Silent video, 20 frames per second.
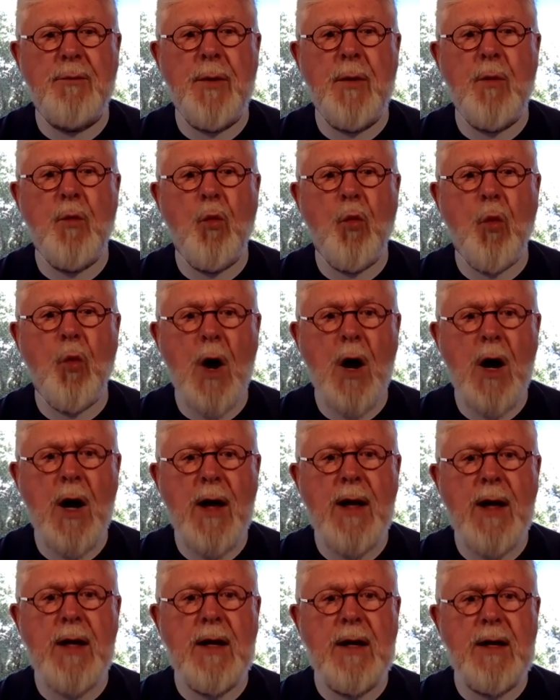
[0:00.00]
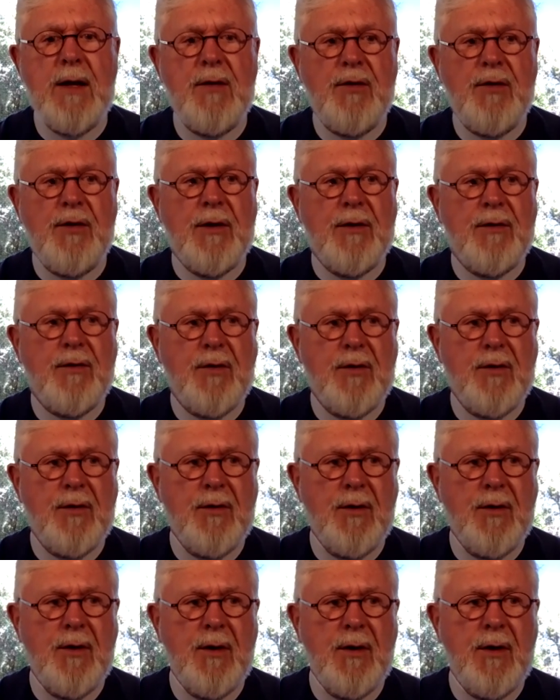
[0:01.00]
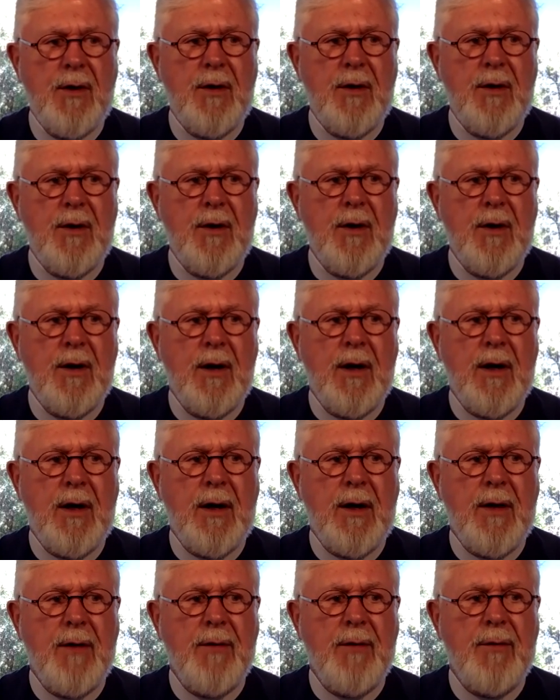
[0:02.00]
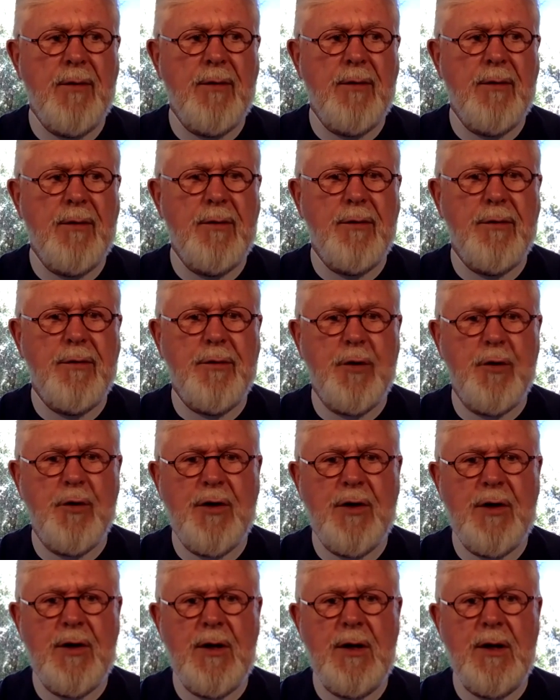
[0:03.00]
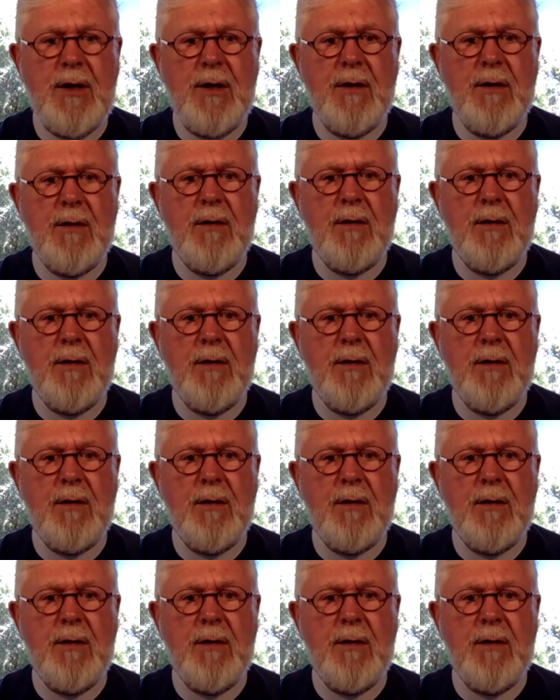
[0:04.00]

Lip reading: but why is it 30,